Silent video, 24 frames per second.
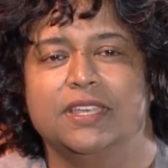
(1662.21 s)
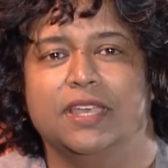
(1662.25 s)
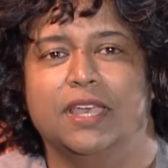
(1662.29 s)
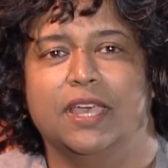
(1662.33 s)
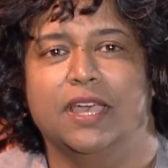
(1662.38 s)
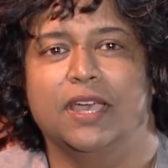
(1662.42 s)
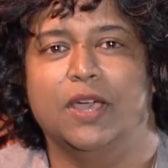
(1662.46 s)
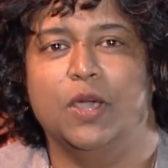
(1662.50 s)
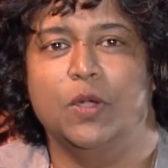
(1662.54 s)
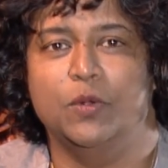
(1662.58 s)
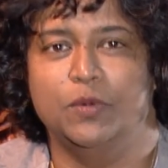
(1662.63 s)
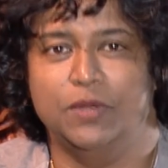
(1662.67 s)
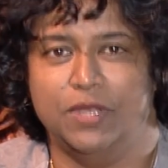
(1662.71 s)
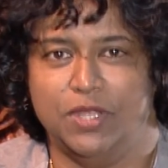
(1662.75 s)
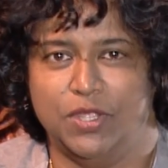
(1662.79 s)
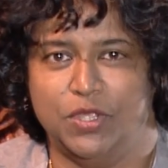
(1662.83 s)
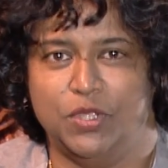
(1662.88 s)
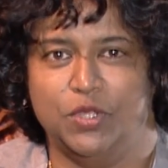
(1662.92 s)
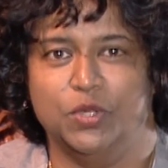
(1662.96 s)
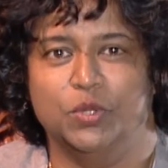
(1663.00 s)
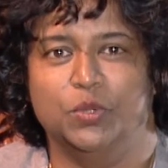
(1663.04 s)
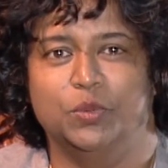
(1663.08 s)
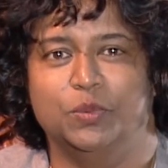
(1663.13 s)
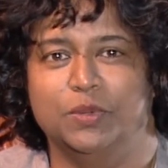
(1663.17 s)
Only
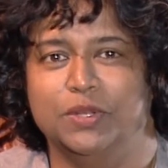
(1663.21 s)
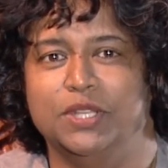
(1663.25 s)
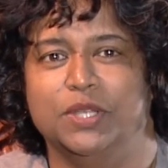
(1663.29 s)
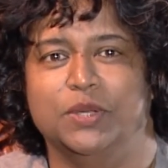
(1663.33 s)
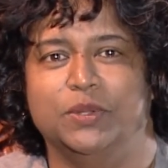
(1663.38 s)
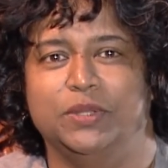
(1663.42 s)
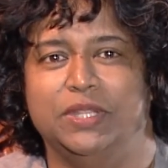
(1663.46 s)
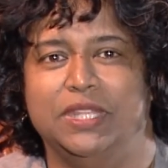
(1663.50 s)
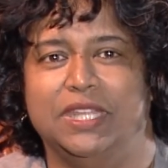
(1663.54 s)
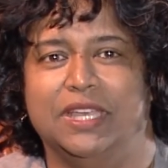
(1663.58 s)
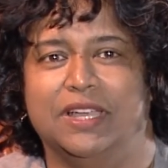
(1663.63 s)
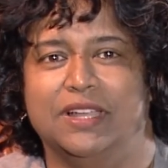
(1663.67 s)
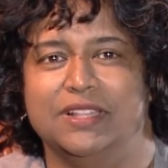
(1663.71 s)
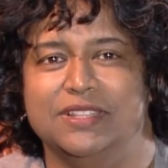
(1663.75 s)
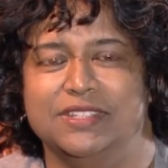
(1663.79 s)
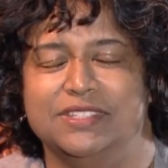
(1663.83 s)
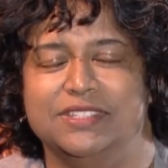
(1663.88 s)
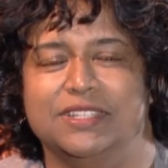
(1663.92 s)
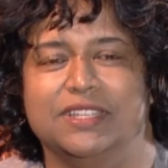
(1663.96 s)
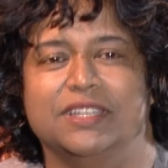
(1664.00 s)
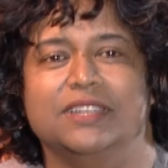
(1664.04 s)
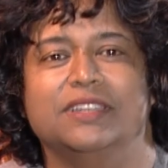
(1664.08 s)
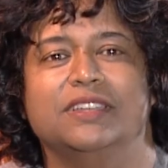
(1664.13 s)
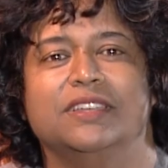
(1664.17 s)
you will know the
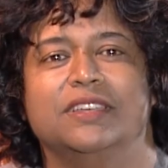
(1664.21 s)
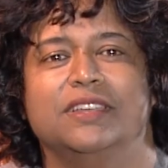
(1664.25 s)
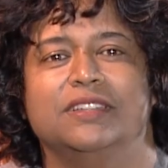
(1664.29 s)
answer.